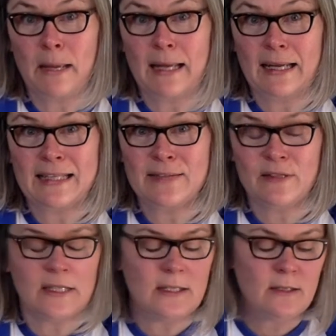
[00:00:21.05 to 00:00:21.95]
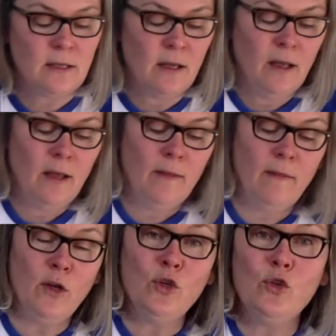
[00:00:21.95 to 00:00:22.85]
activities
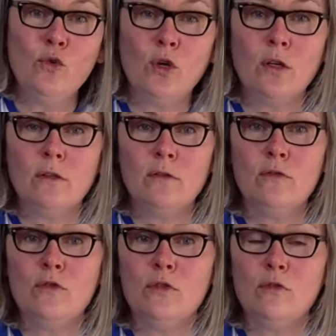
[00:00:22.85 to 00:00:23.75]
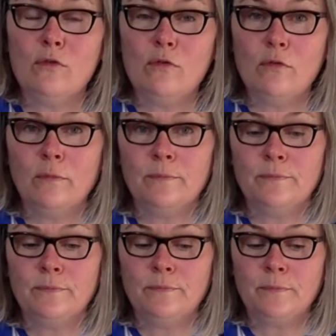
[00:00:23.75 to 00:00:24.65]
that you can do
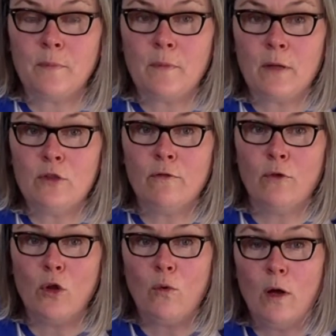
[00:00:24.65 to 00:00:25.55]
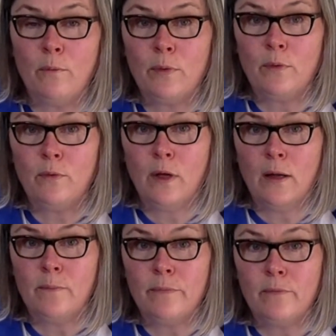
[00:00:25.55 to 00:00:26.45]
to follow up
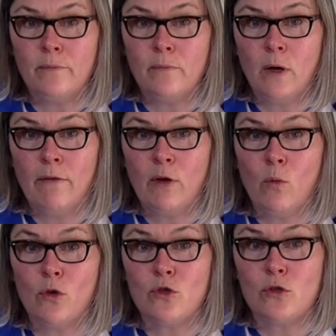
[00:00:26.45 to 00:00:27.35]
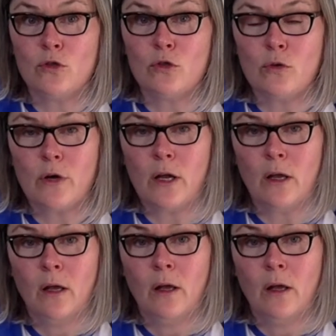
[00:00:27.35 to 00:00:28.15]
having watched the story.